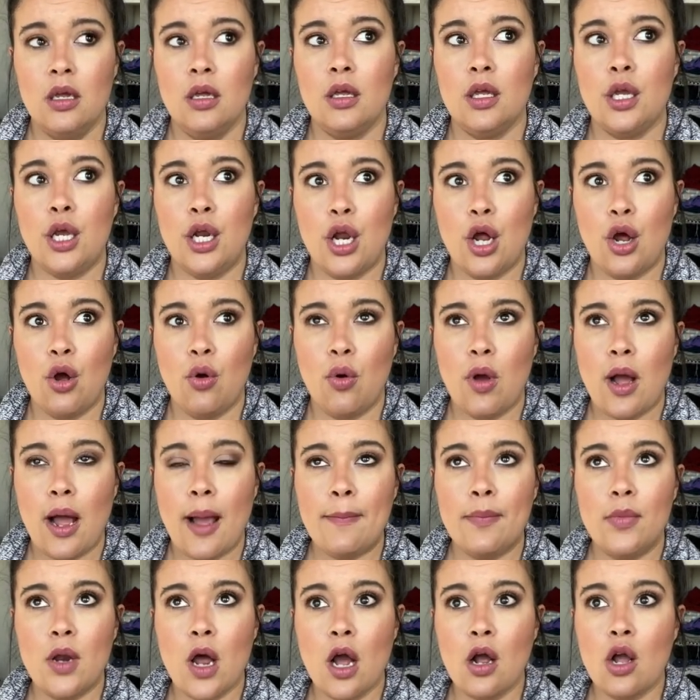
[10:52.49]
you know,
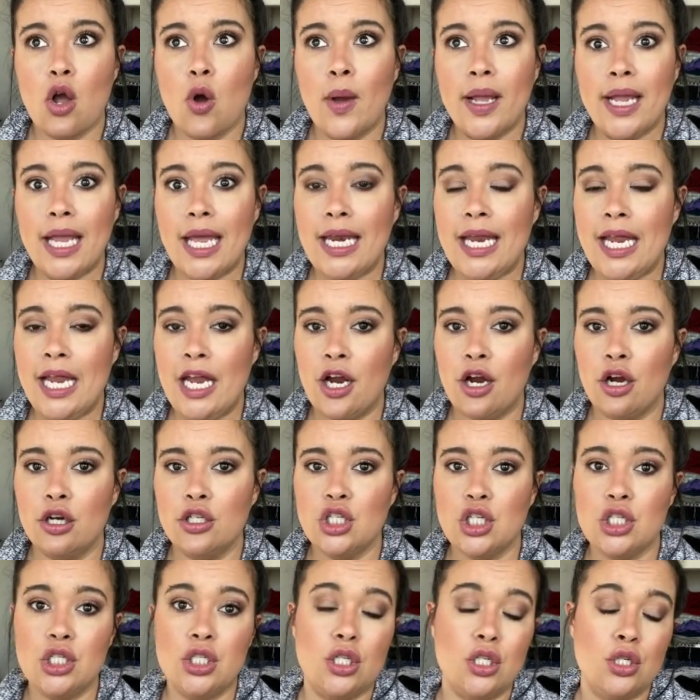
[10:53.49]
I'm not going in here
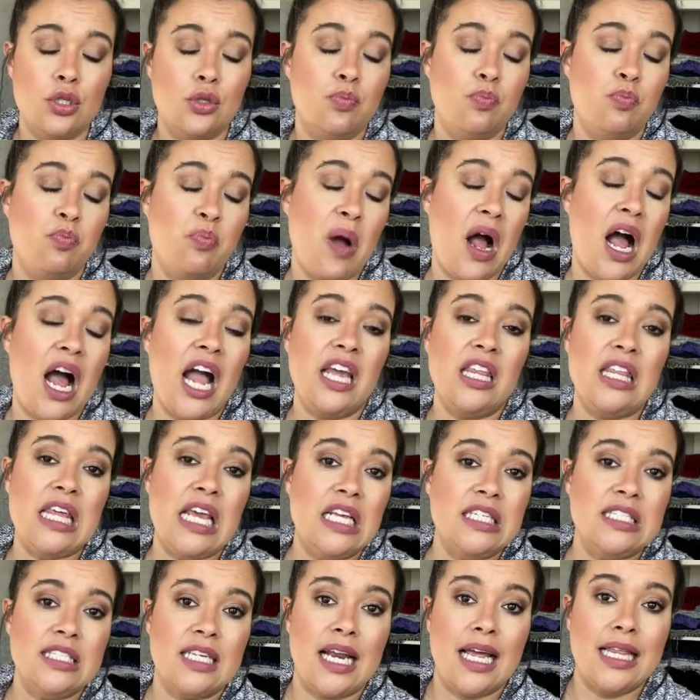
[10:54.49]
just to buy
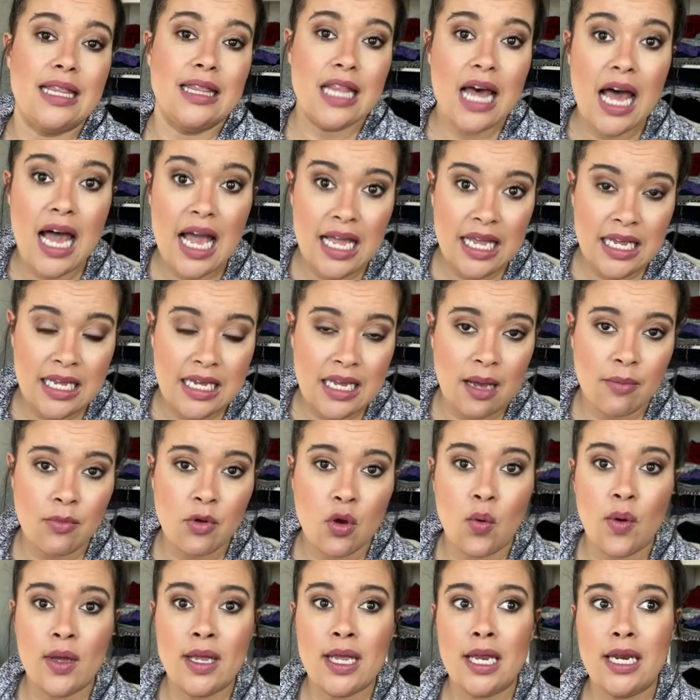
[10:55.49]
things that I like. I'm
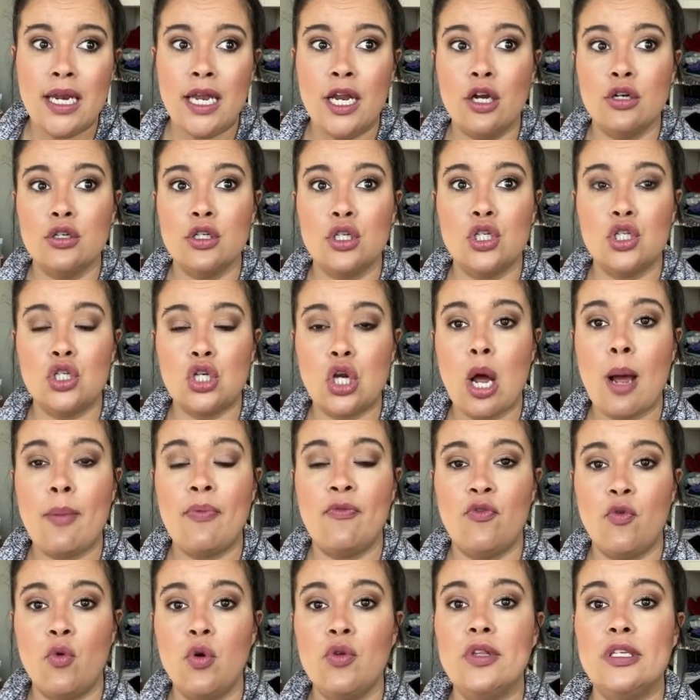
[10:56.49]
going in here to
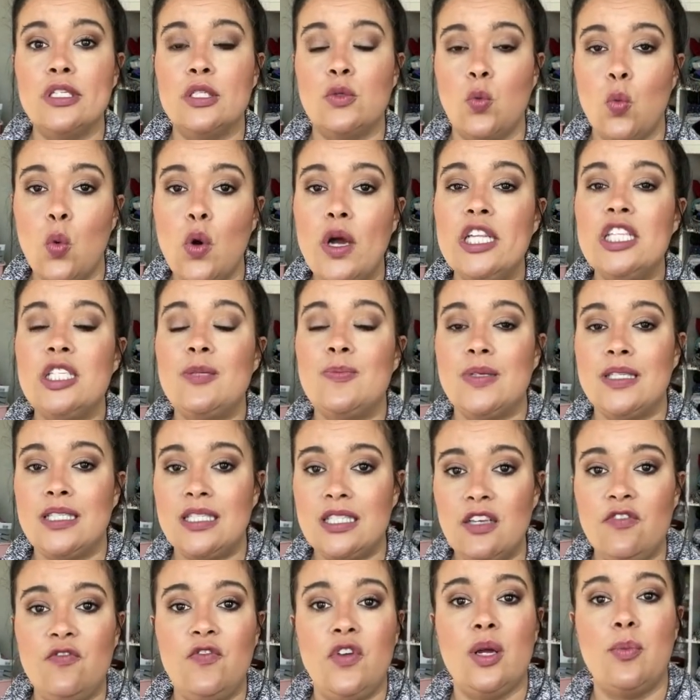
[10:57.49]
shop for this one
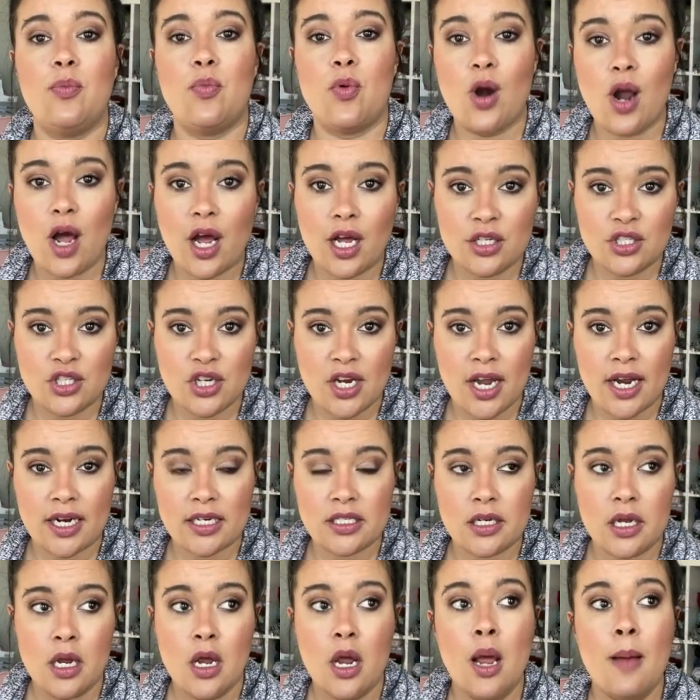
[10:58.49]
specific
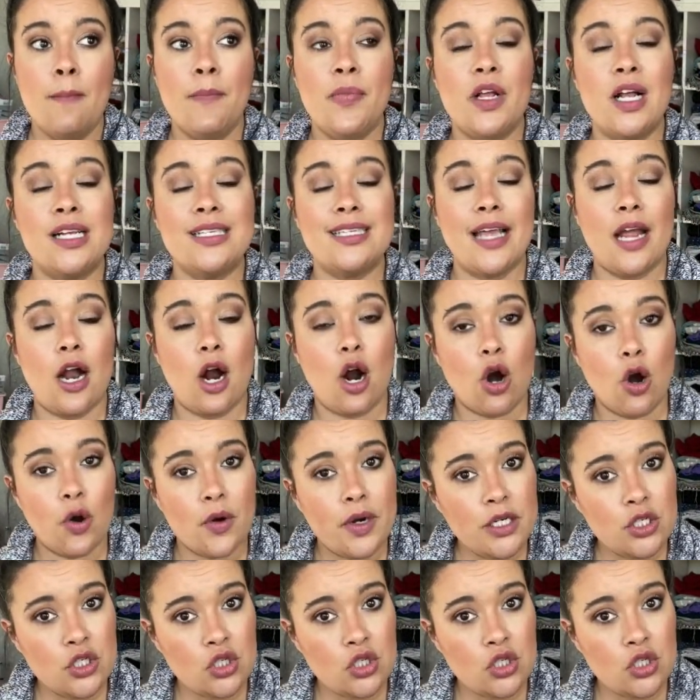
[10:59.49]
project because I already